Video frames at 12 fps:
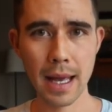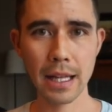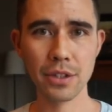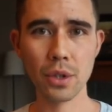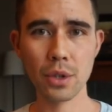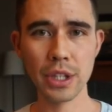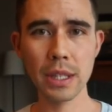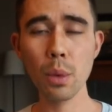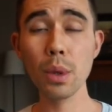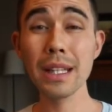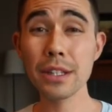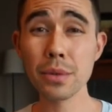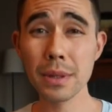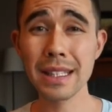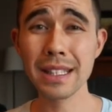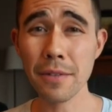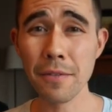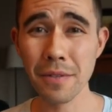And so she will
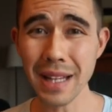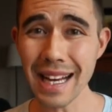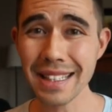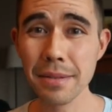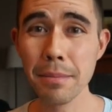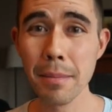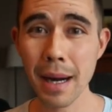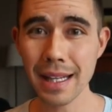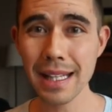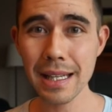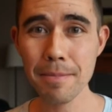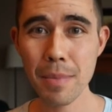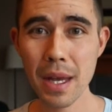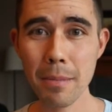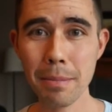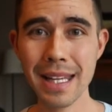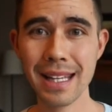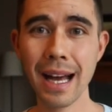literally deflect money
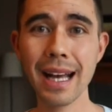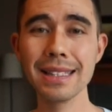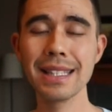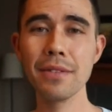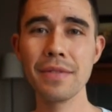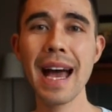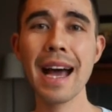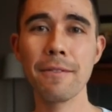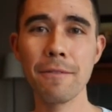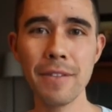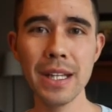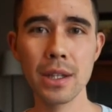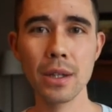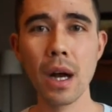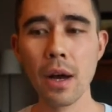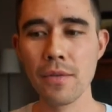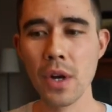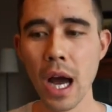because of that fear
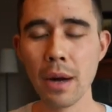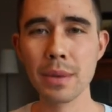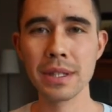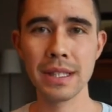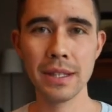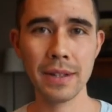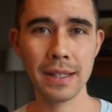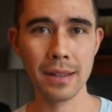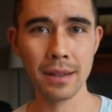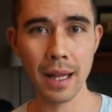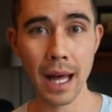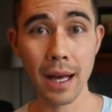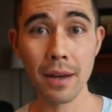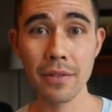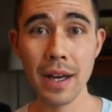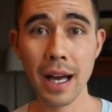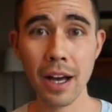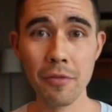of not receiving the
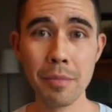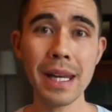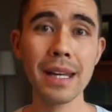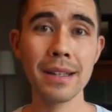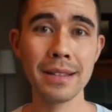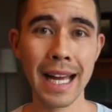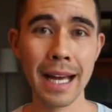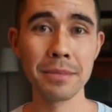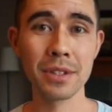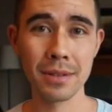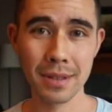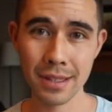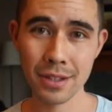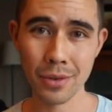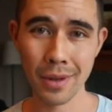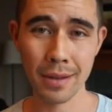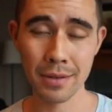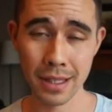love of being a damsel in
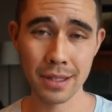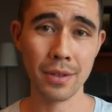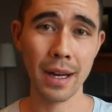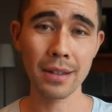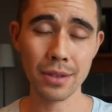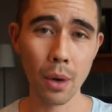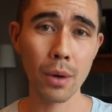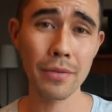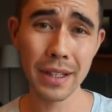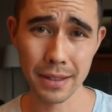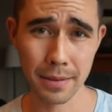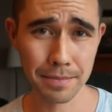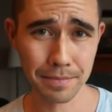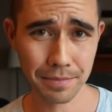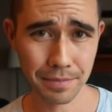distress or a victim.